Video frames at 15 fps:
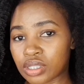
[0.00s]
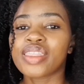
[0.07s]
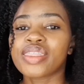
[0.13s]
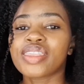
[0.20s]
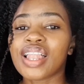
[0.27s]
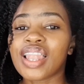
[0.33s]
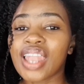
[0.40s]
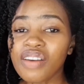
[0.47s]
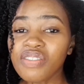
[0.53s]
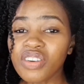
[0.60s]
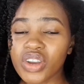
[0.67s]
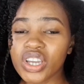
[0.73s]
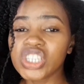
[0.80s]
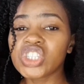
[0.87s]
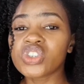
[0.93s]
The
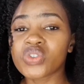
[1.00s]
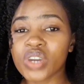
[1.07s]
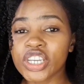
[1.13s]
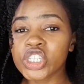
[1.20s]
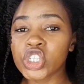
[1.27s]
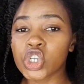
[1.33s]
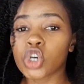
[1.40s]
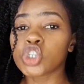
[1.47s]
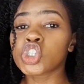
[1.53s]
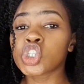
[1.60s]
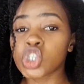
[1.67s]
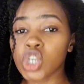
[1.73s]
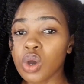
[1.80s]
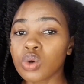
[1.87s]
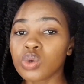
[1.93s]
leverage ratio
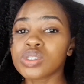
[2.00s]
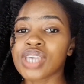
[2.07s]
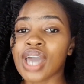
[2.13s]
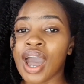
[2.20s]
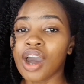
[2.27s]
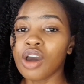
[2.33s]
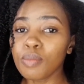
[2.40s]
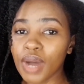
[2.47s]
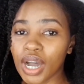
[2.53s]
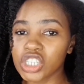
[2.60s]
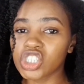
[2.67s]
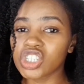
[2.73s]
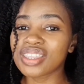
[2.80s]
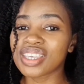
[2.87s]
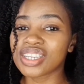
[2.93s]
shows how much
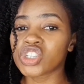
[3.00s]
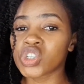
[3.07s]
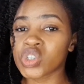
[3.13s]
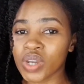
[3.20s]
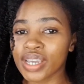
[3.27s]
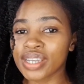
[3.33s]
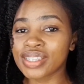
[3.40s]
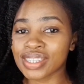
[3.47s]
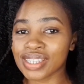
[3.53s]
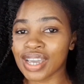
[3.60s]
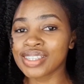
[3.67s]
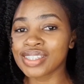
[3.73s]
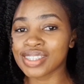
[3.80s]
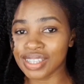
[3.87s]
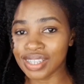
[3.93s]
the trade size
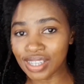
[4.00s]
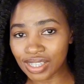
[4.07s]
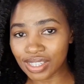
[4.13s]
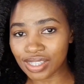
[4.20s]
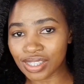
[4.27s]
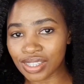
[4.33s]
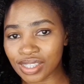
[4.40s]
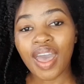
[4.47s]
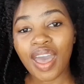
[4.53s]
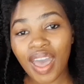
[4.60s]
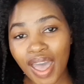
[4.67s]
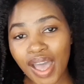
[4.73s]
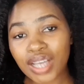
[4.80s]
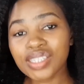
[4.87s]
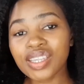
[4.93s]
is
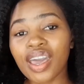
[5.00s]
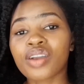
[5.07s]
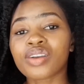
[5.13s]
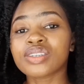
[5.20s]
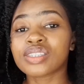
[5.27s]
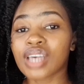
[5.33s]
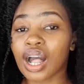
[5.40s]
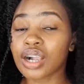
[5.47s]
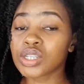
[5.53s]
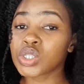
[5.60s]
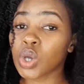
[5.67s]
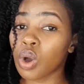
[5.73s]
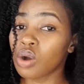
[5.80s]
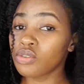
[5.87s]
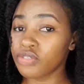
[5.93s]
as a result
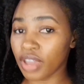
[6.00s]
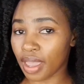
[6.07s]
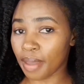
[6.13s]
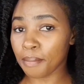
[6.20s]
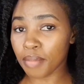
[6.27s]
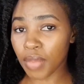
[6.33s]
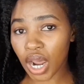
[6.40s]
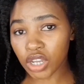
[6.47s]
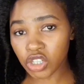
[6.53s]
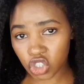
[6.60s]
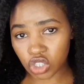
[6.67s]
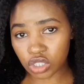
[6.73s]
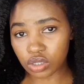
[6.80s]
of a margin,